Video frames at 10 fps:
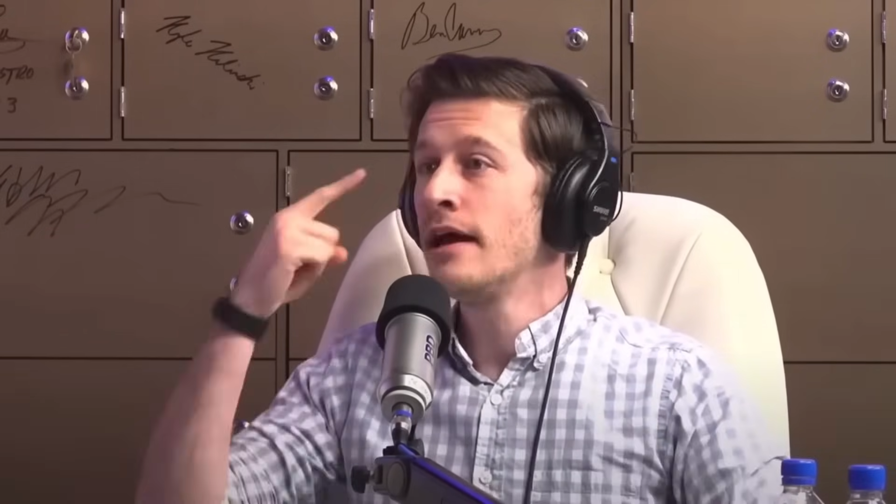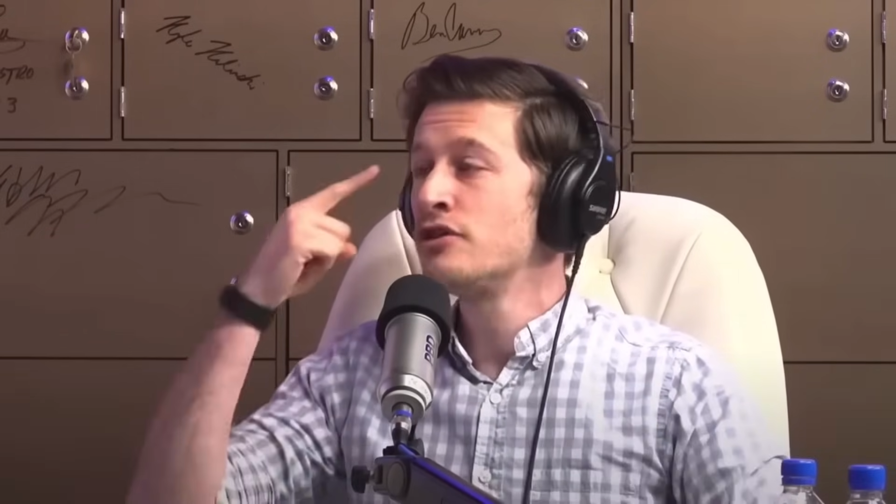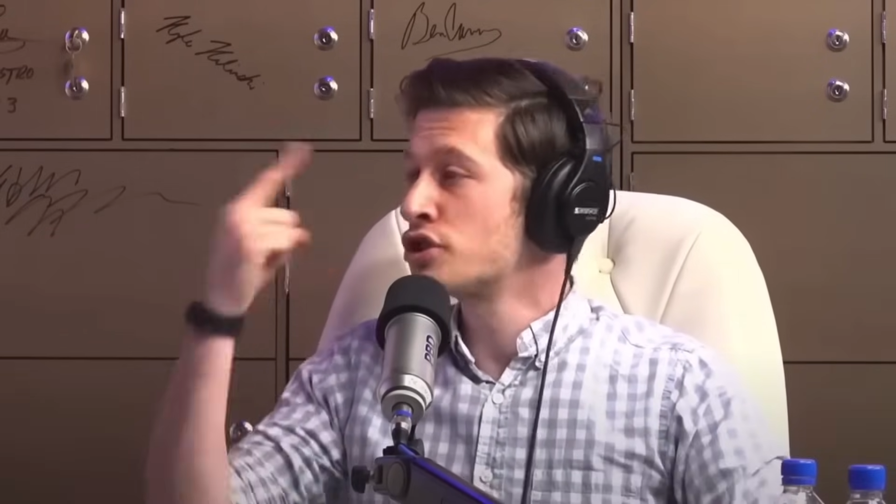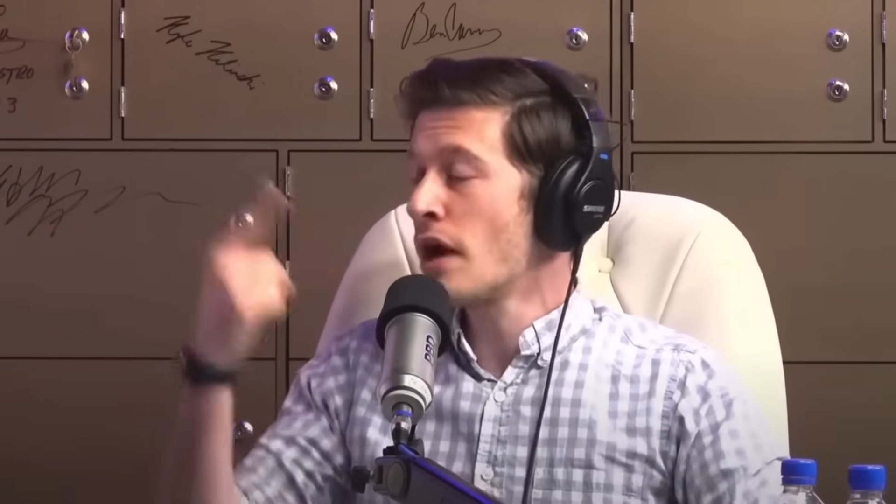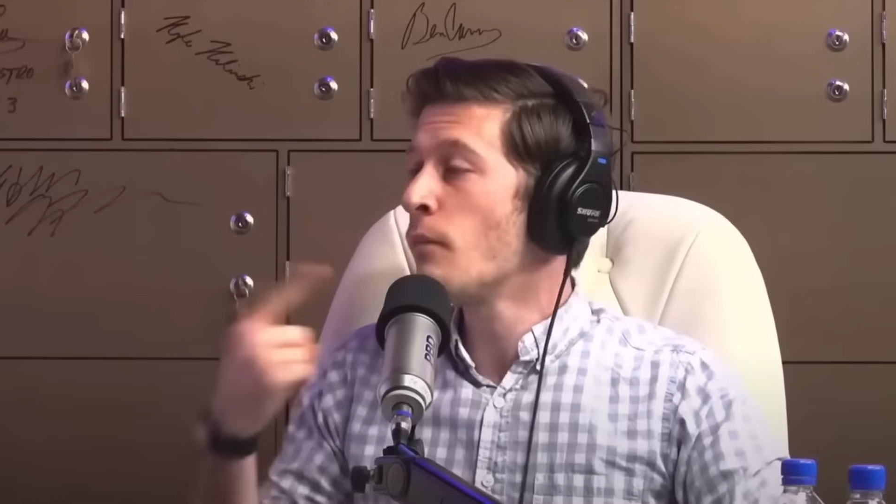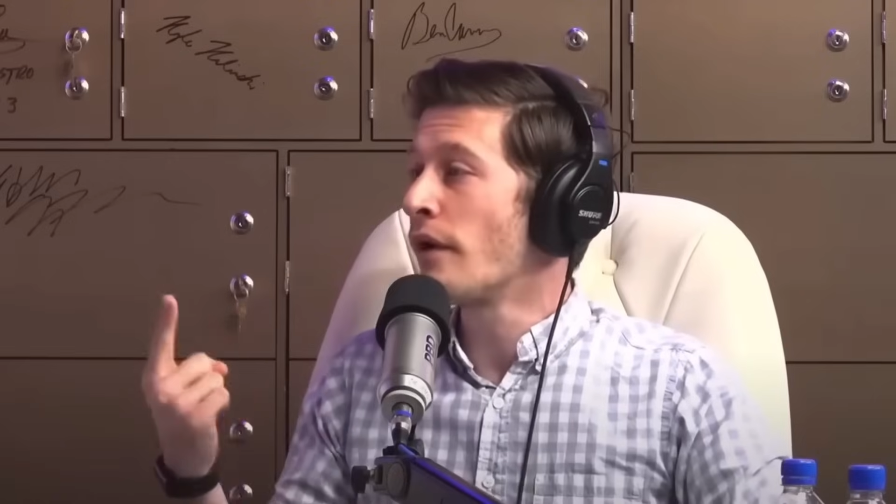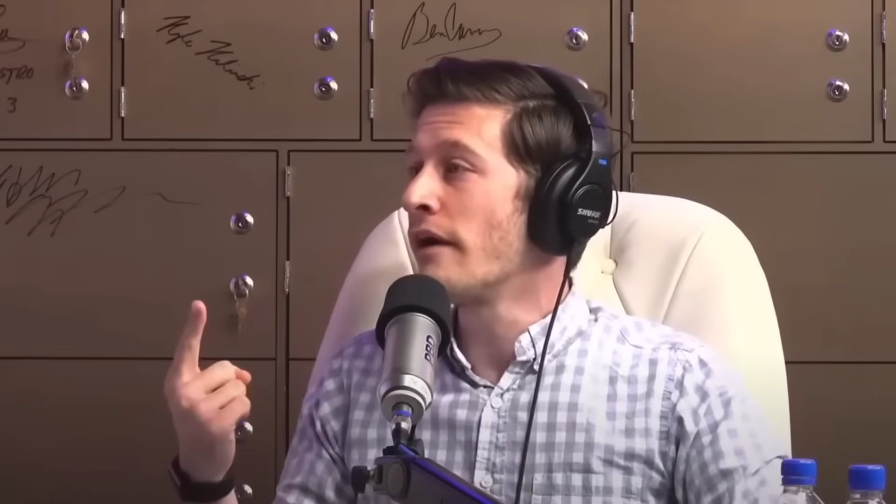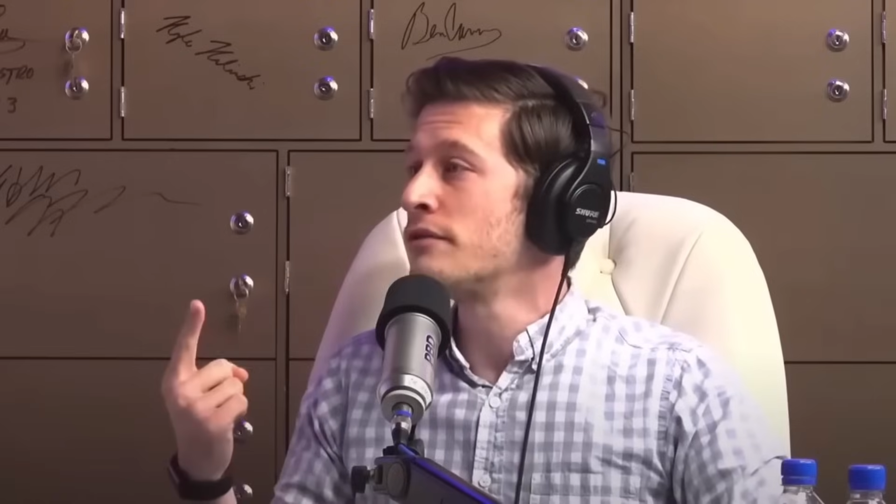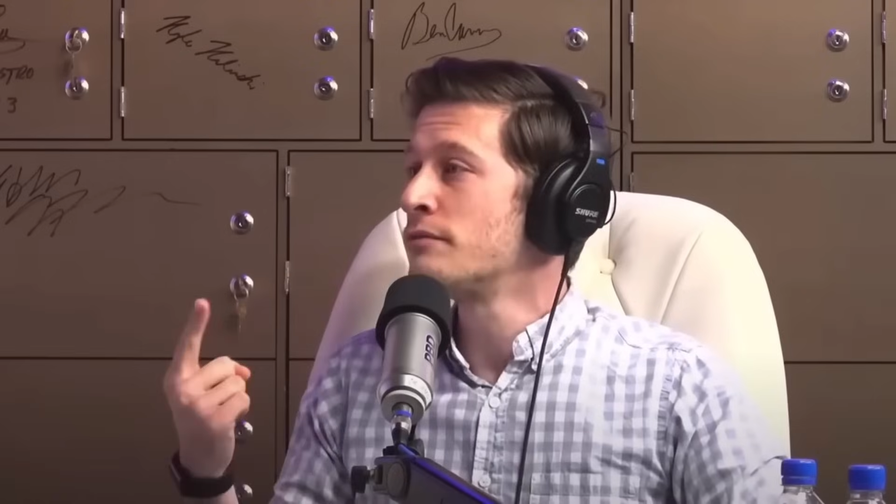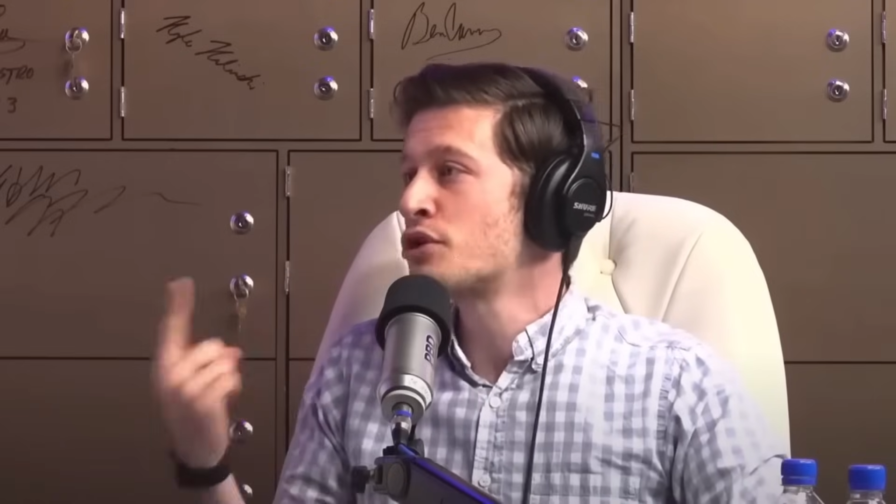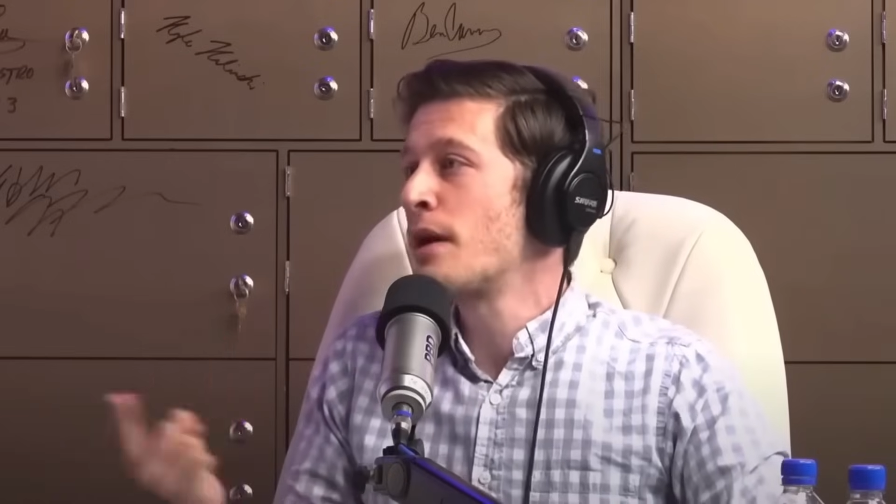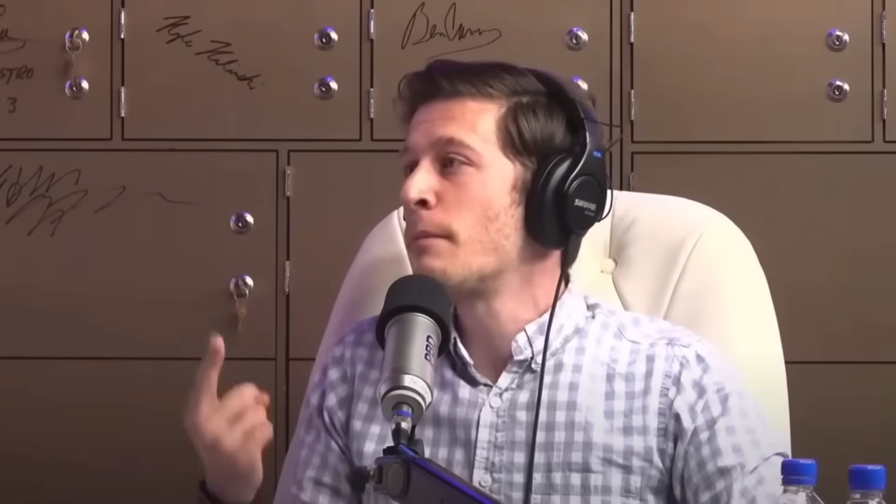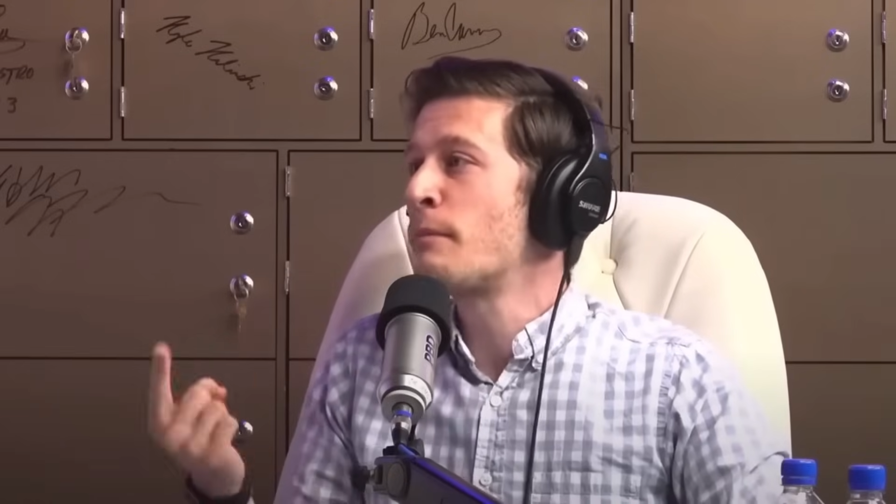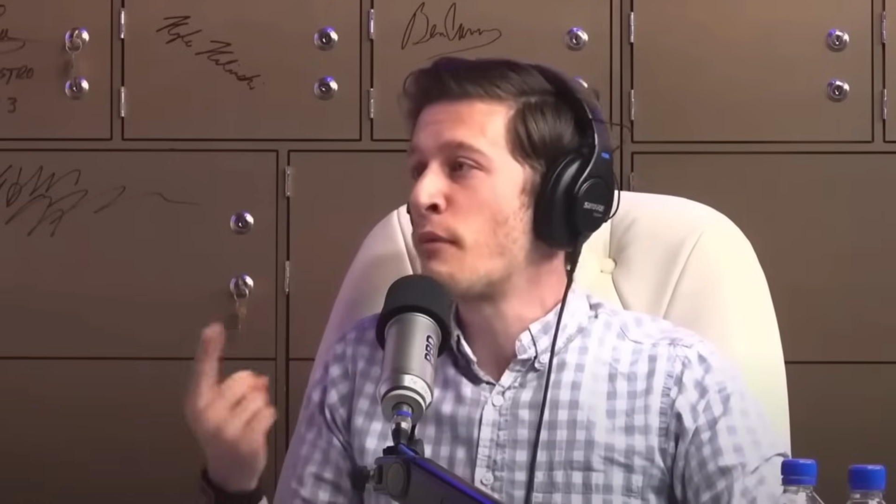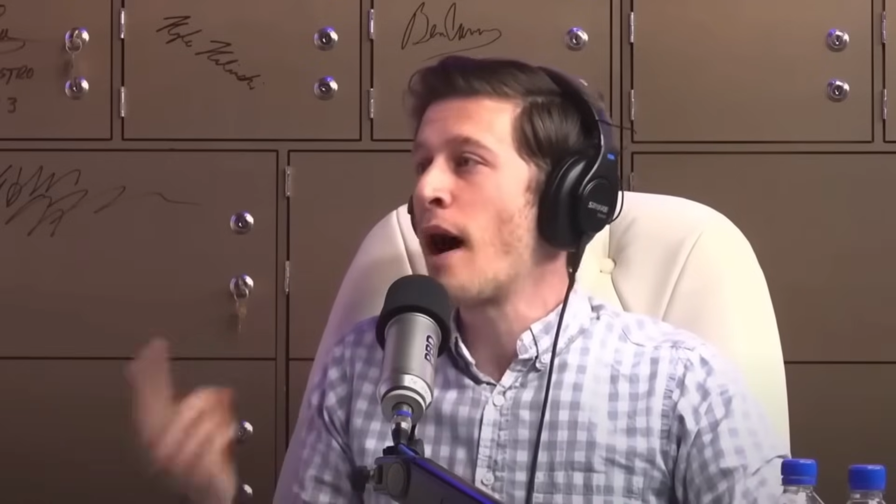somewhere
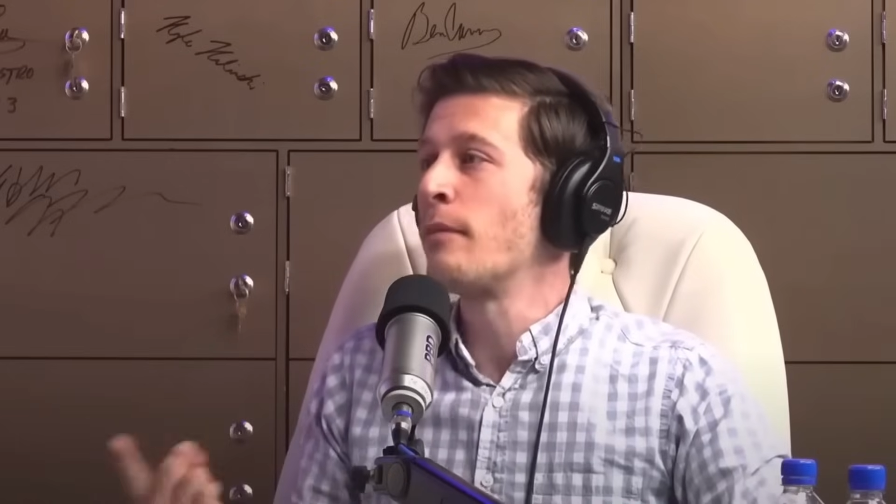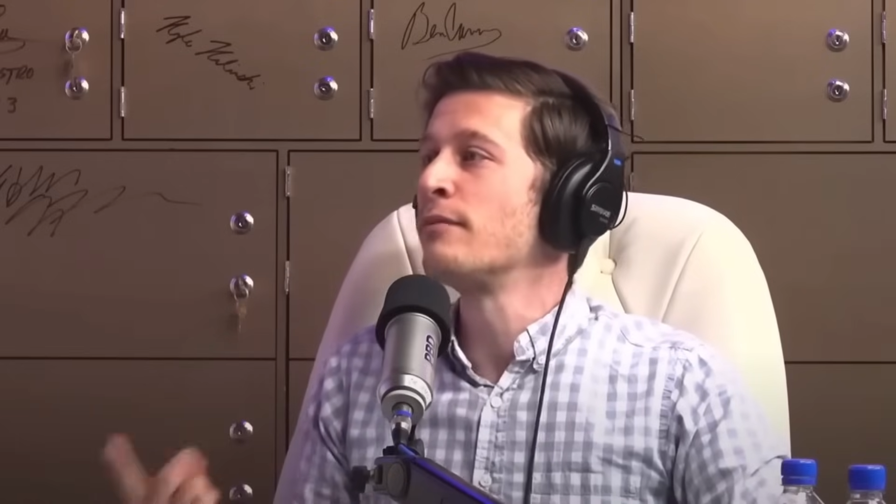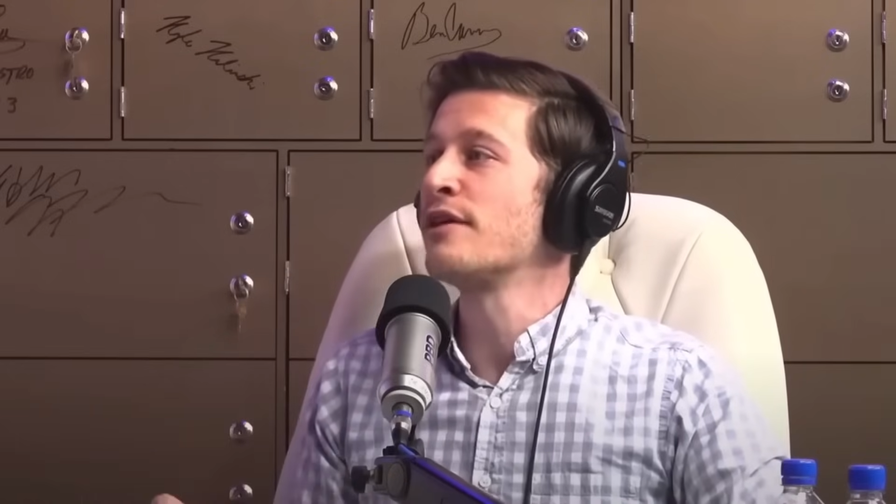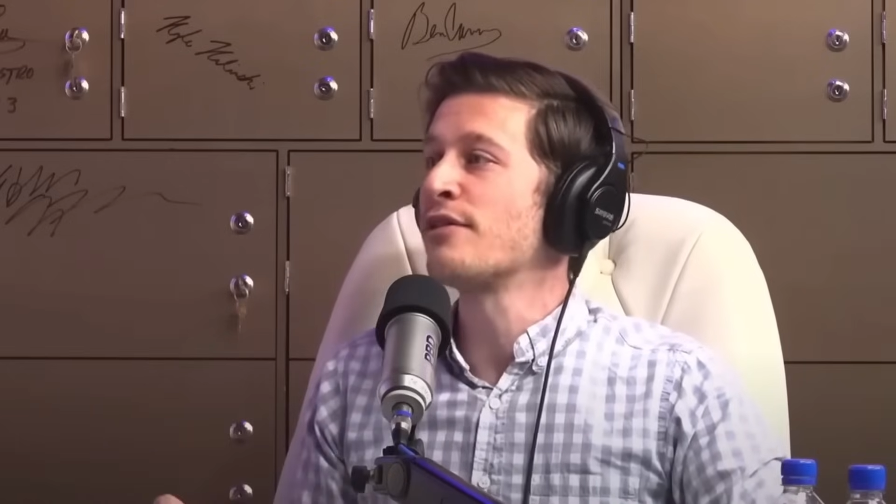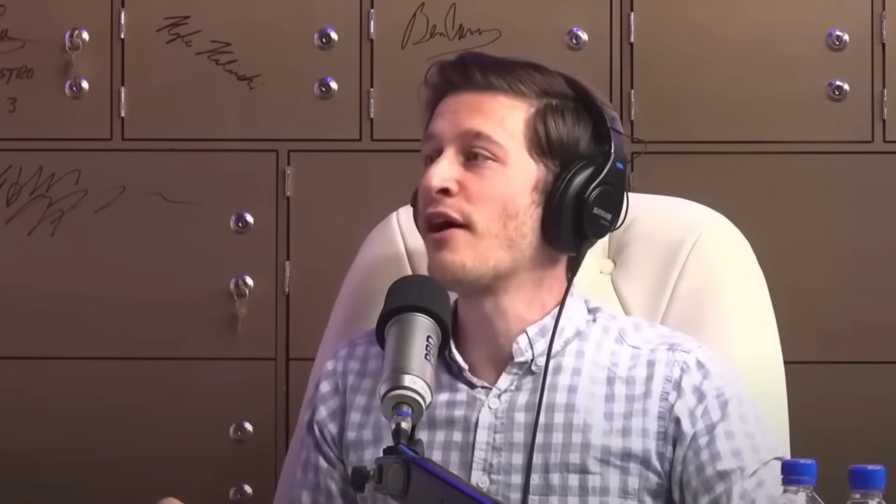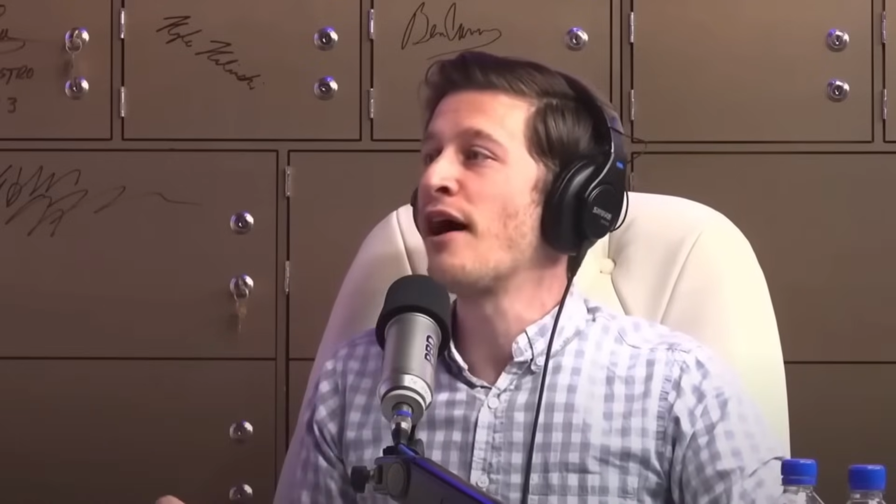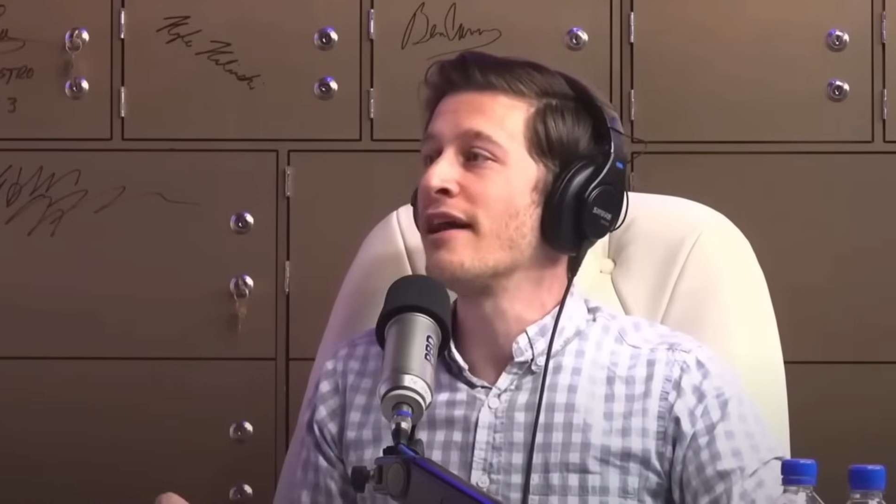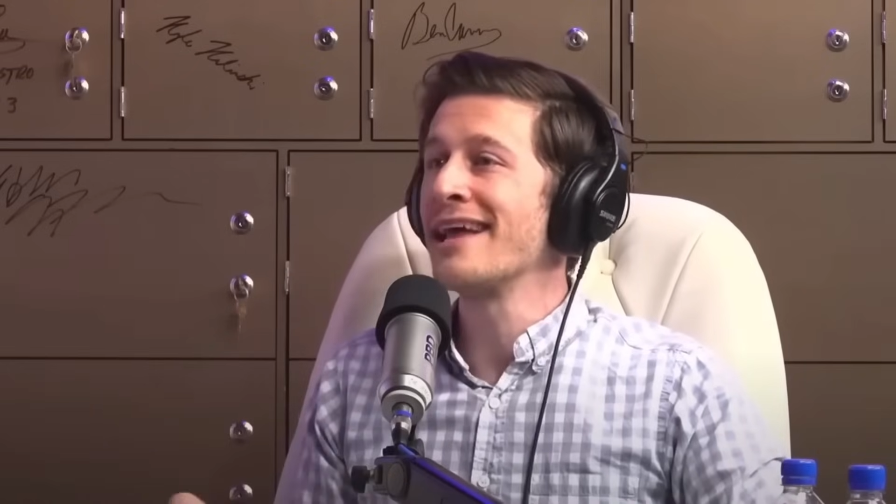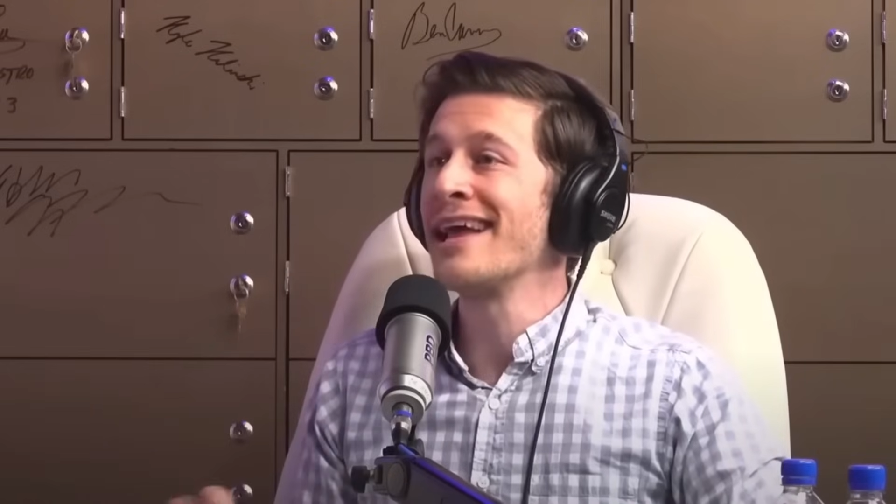Trump probably thought